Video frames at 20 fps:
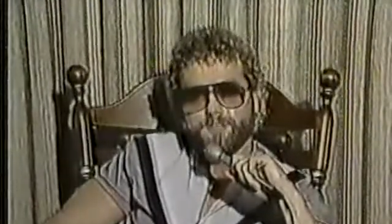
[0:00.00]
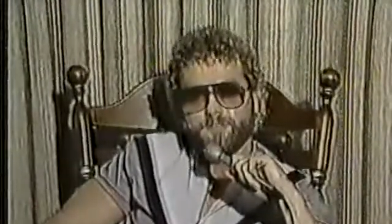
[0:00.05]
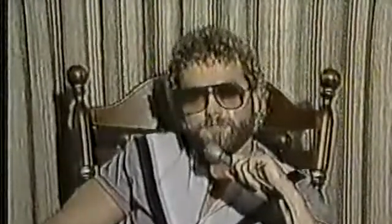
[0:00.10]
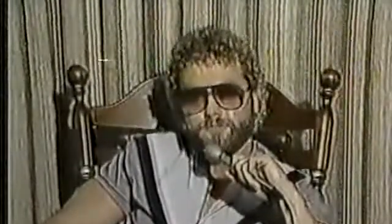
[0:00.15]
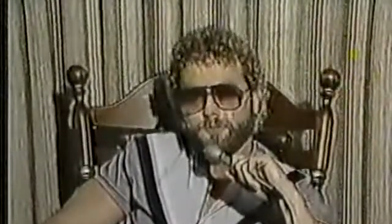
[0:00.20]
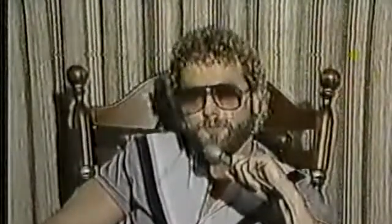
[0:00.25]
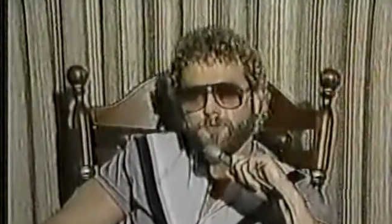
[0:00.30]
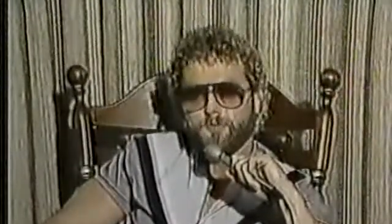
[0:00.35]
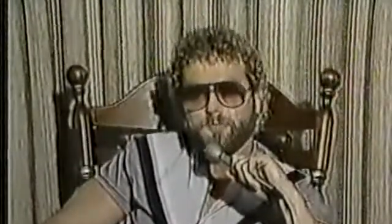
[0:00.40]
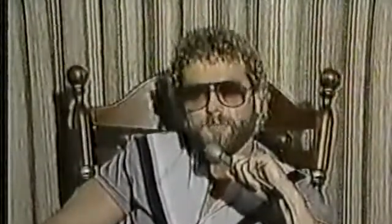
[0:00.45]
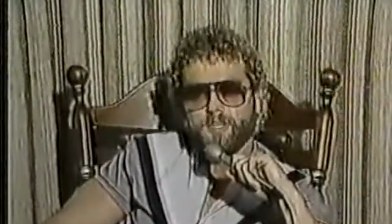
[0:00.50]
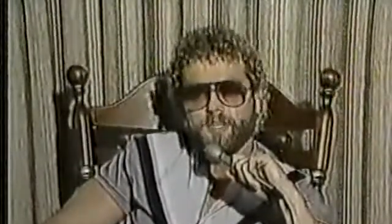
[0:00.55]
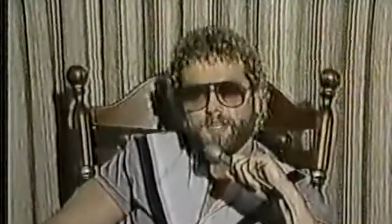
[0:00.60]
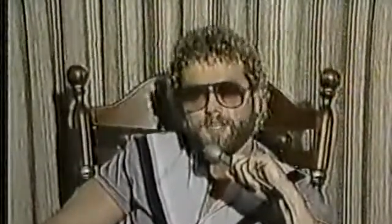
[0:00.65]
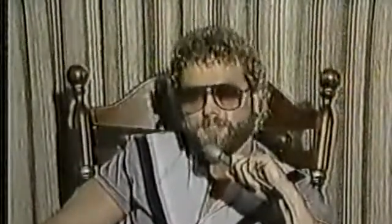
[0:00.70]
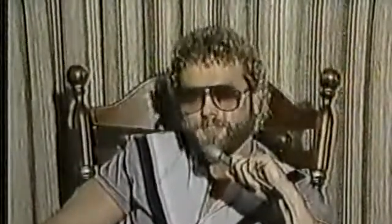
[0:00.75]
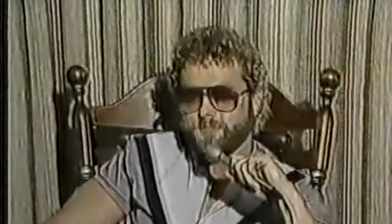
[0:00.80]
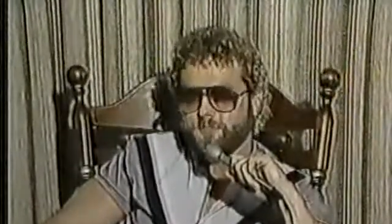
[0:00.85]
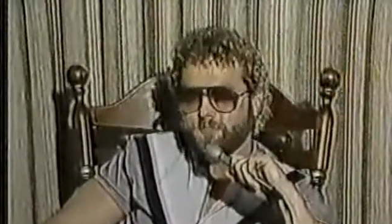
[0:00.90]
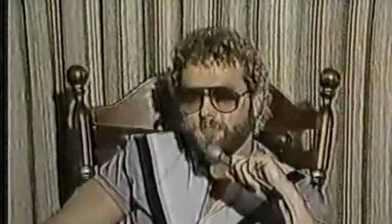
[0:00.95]
for me
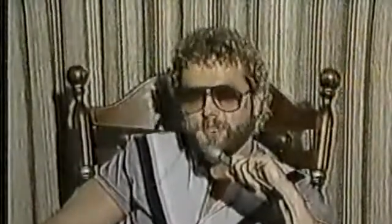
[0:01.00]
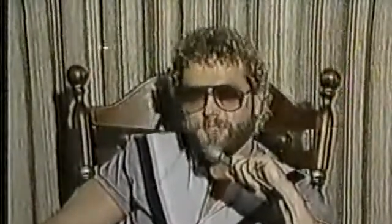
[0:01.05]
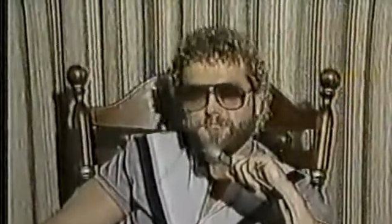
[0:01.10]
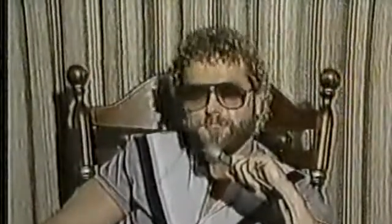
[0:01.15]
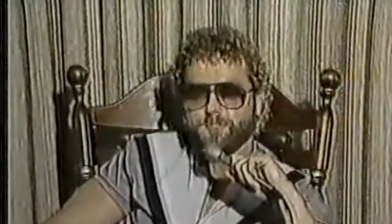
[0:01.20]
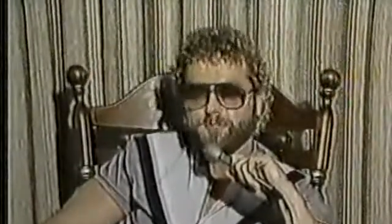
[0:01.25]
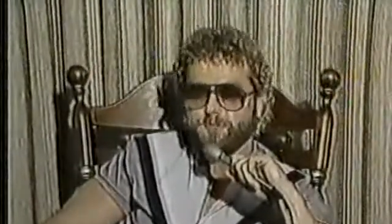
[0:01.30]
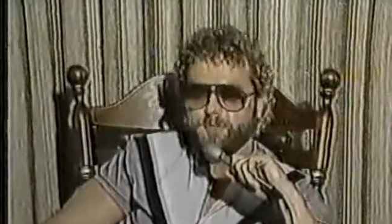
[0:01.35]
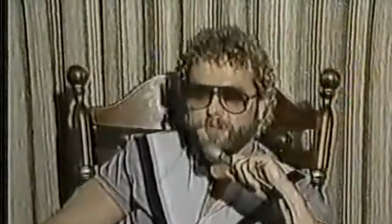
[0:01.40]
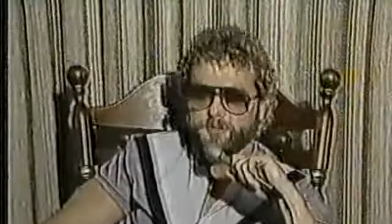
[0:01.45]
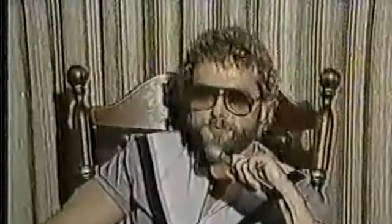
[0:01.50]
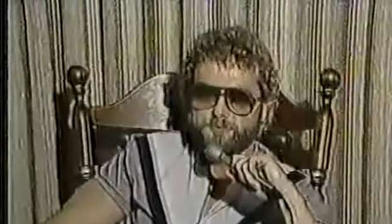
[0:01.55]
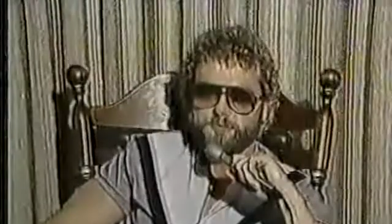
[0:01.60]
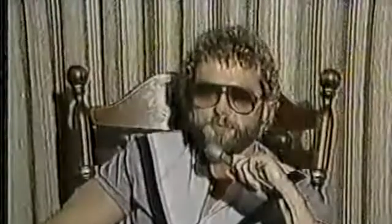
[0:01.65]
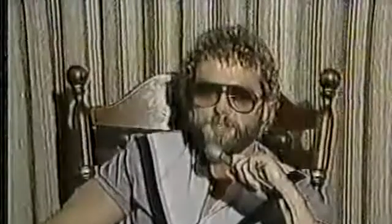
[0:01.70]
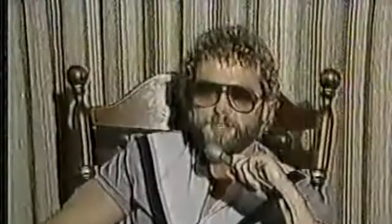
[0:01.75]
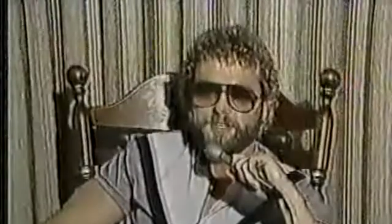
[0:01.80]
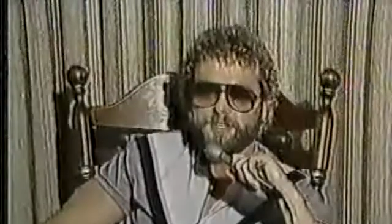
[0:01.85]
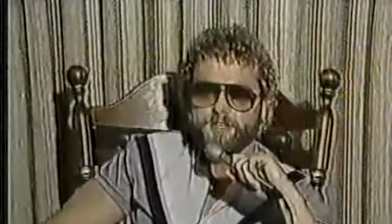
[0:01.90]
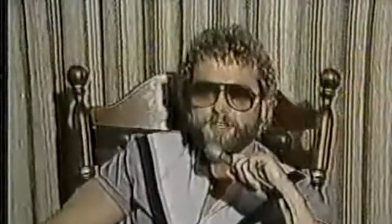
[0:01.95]
as special
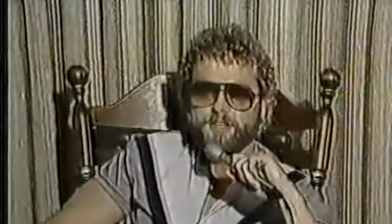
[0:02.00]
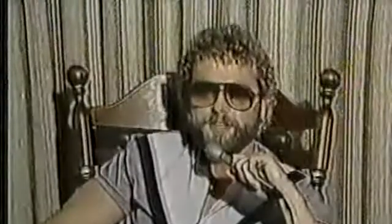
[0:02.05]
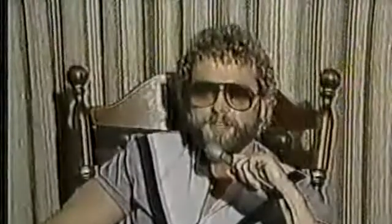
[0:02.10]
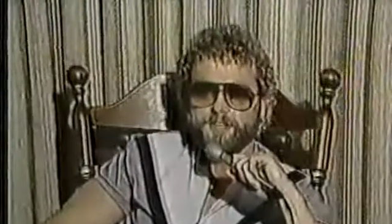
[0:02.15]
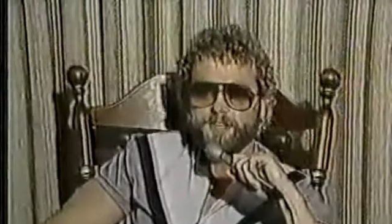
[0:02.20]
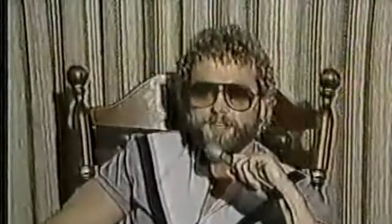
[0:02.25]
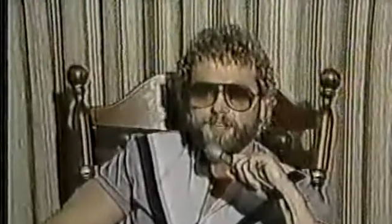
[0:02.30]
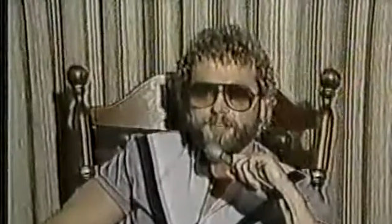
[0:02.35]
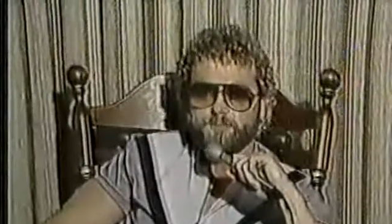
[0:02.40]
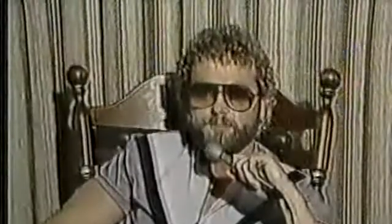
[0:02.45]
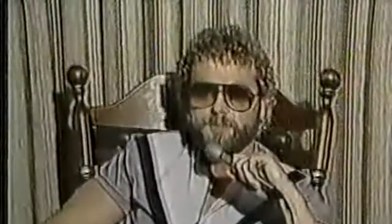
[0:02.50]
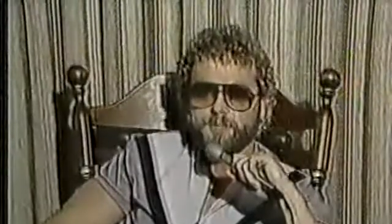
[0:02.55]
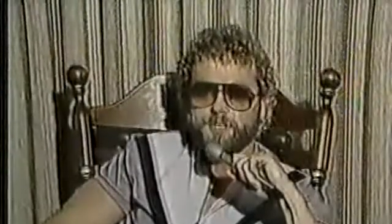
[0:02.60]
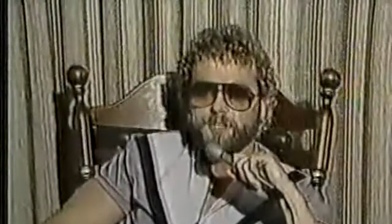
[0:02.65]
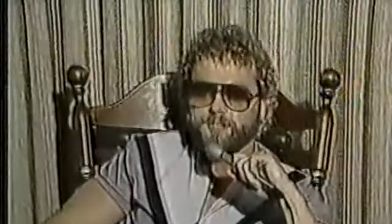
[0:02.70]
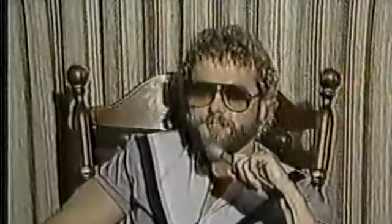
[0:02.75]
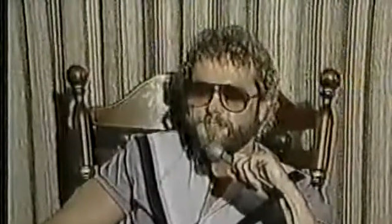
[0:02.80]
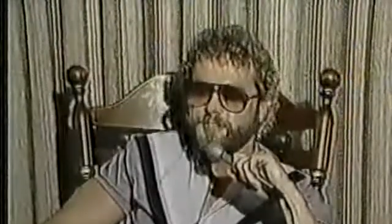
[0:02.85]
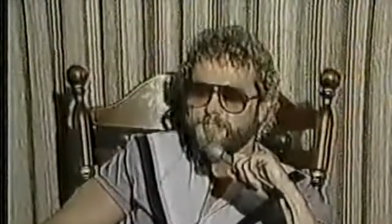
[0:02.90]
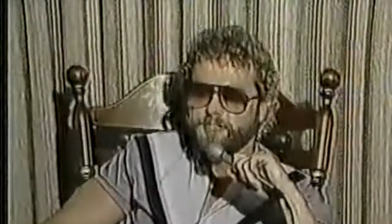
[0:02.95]
referee
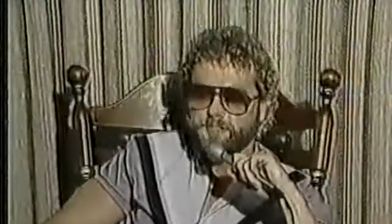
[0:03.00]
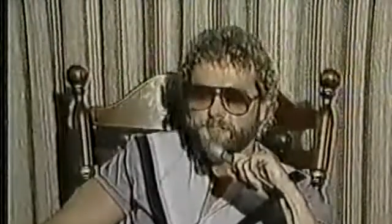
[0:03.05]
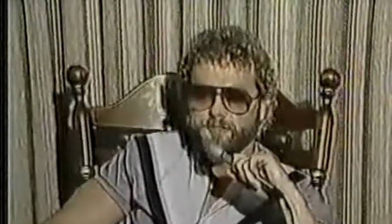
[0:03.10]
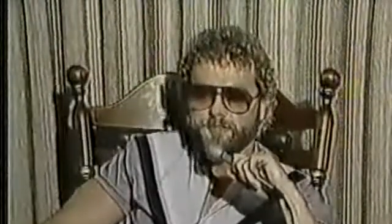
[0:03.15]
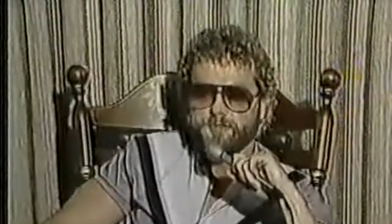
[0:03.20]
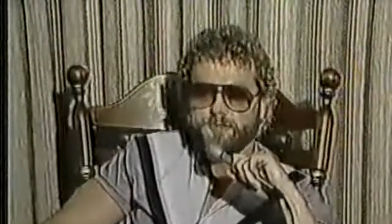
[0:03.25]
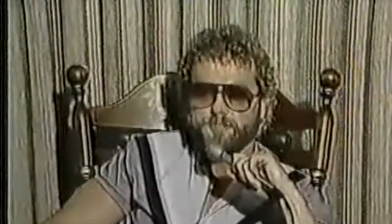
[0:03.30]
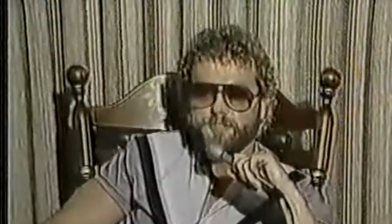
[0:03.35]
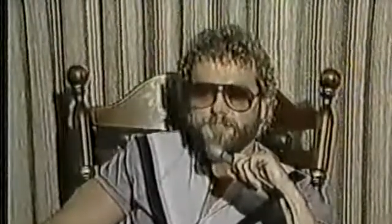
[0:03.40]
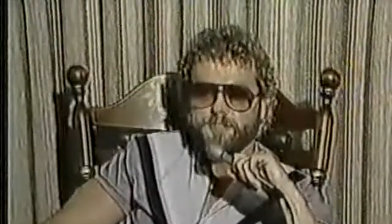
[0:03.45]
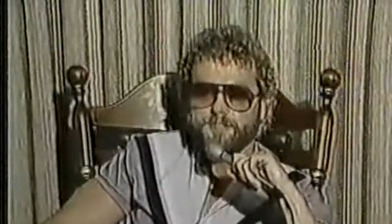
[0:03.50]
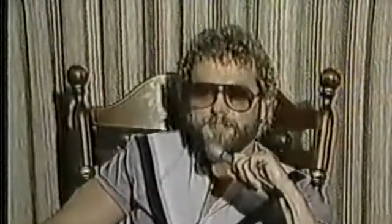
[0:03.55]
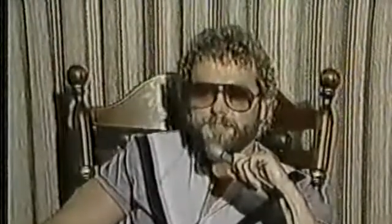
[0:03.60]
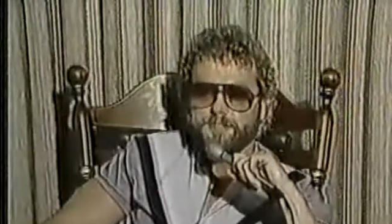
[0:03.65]
because he knew